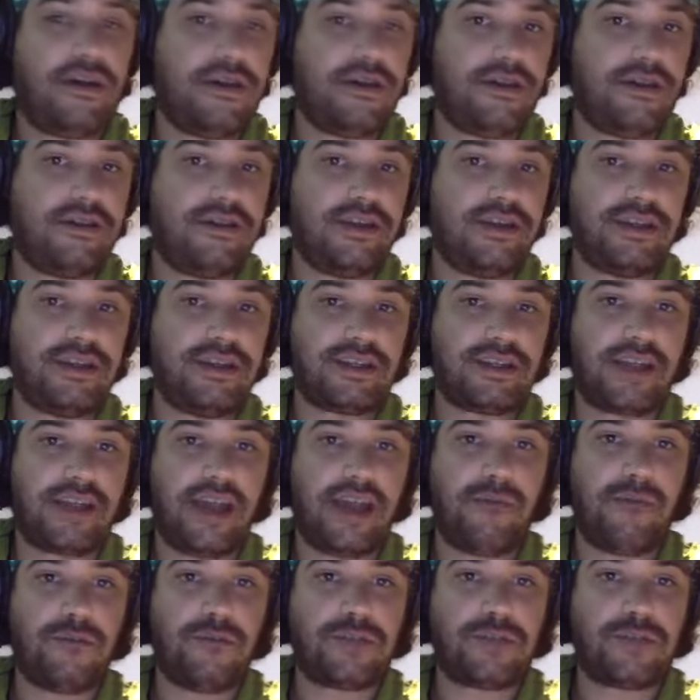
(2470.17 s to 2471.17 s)
This
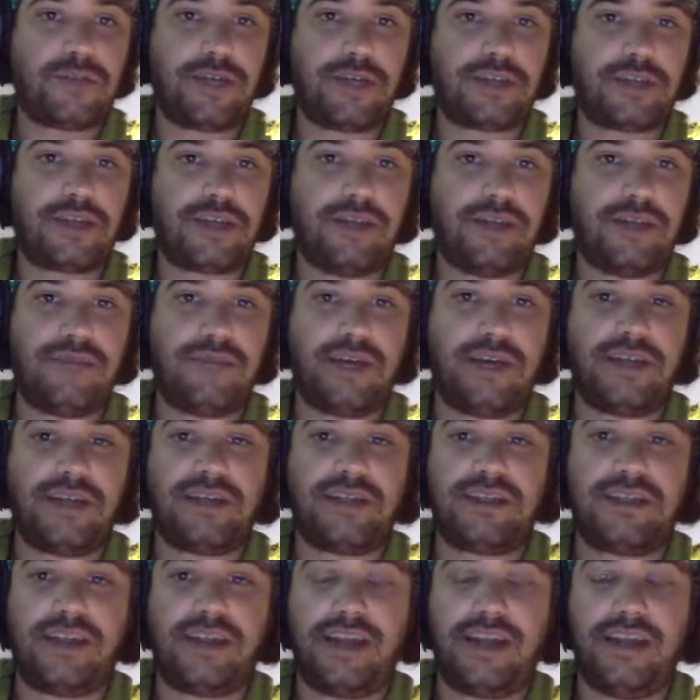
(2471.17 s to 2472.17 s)
game was picked up by
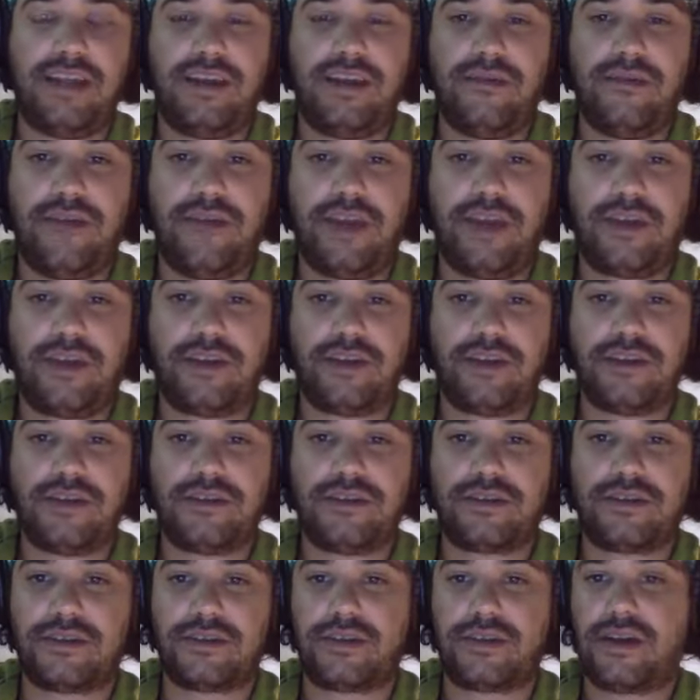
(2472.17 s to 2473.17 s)
Stadia
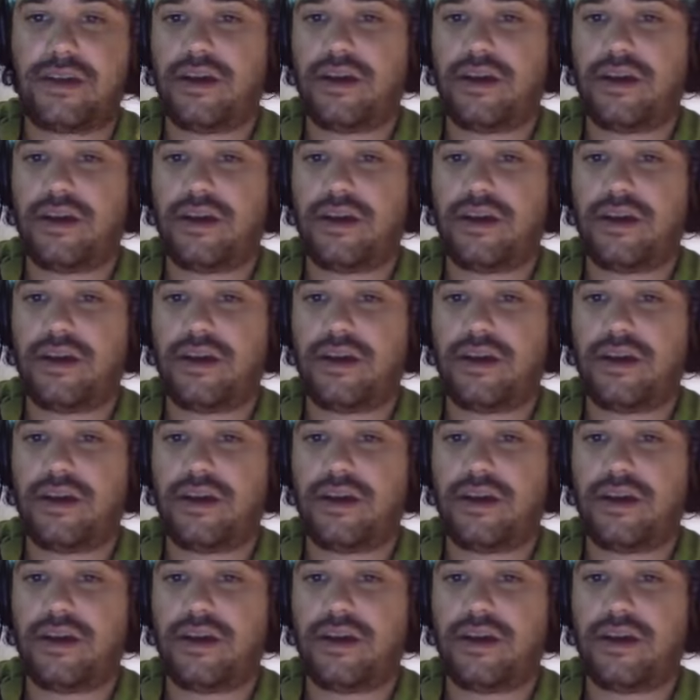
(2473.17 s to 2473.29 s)
makers,